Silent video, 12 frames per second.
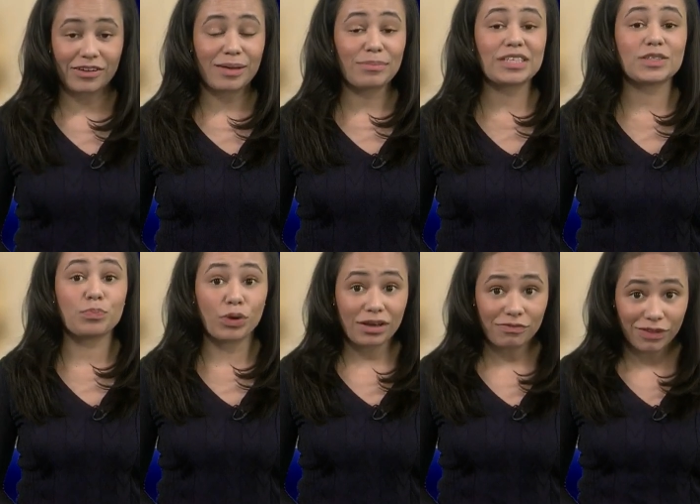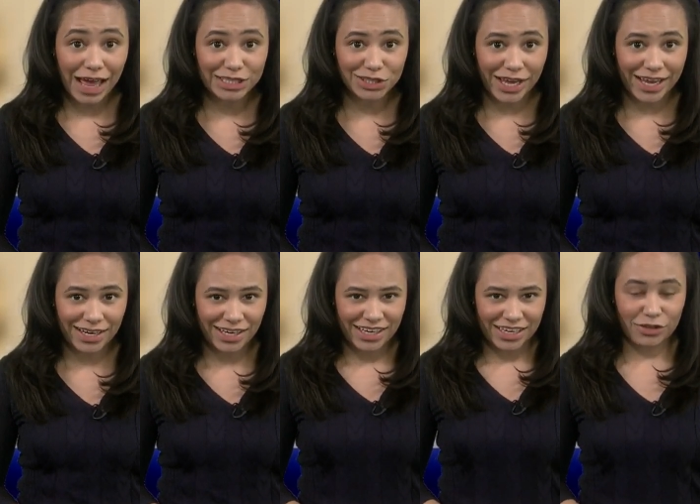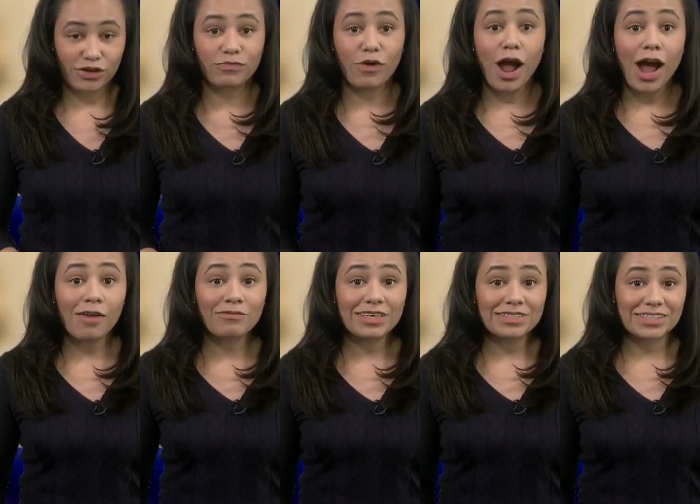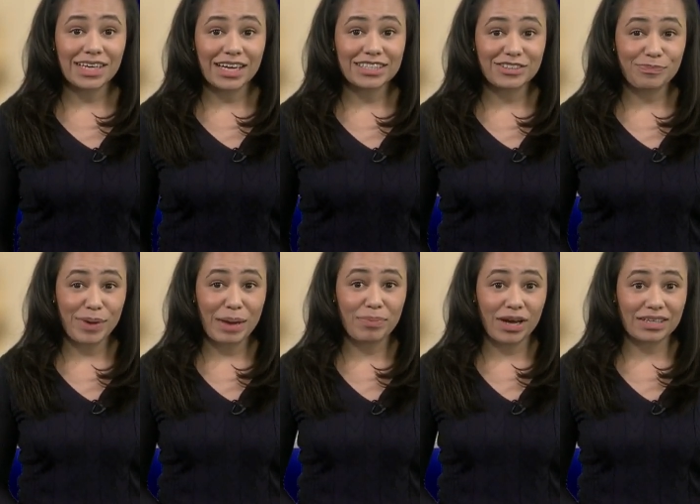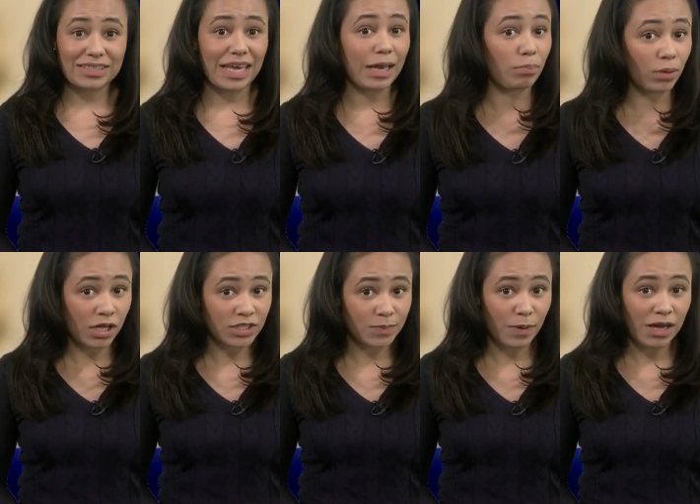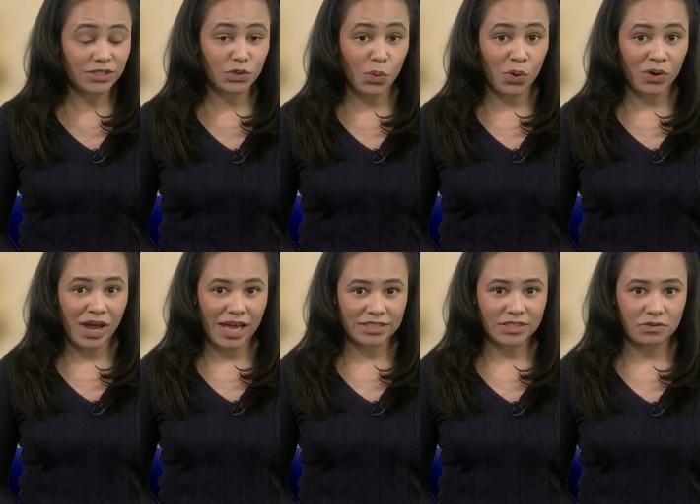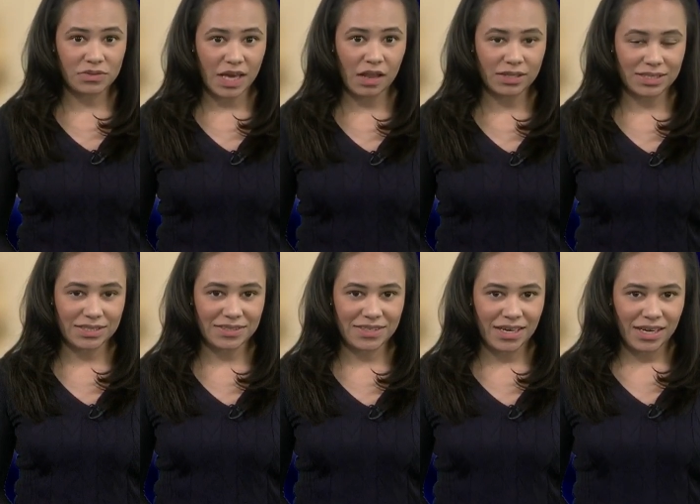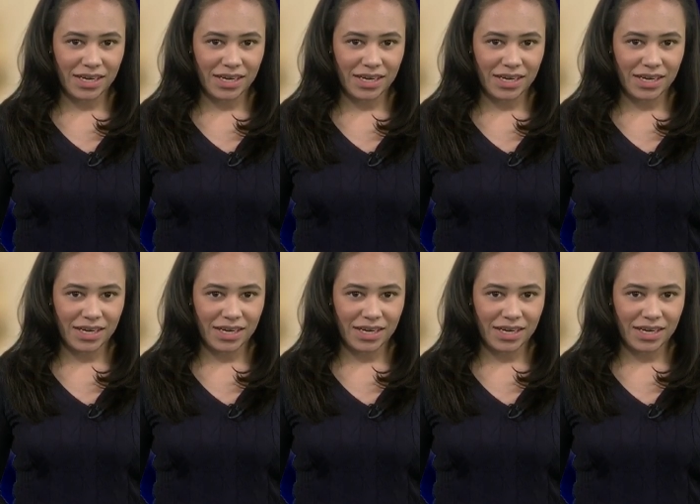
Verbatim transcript: That means bring a flashlight and look for obvious signs of bed bugs like blood spots or exoskeletons.